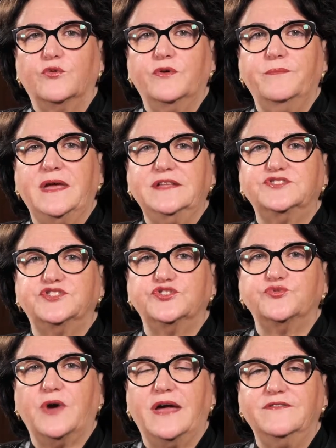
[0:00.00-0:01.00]
remains the
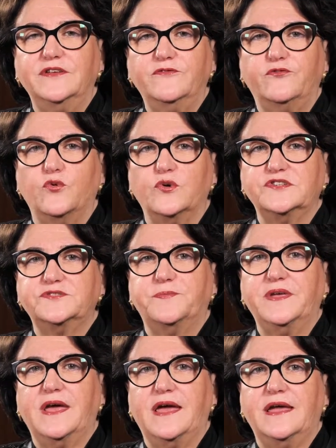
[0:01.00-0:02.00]
driving force
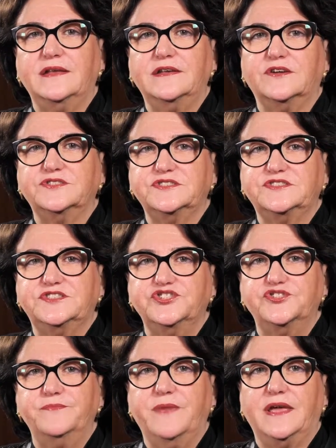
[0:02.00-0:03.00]
behind our
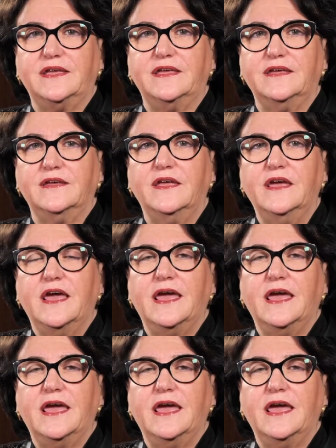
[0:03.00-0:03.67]
decision-making